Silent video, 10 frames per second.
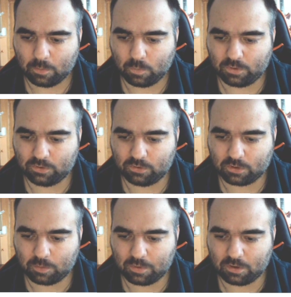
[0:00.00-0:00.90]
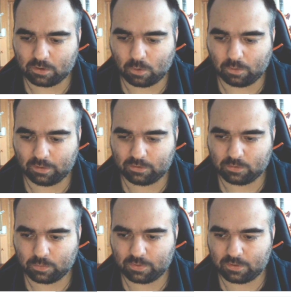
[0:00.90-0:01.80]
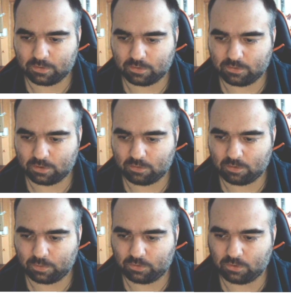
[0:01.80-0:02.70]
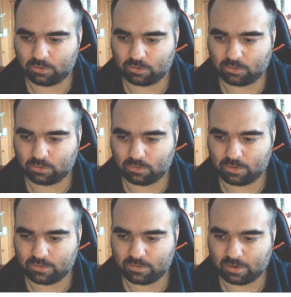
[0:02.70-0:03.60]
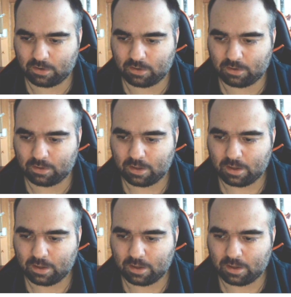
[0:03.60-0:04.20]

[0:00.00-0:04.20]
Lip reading: which is going to be a coalition with this conservative, which just controls this area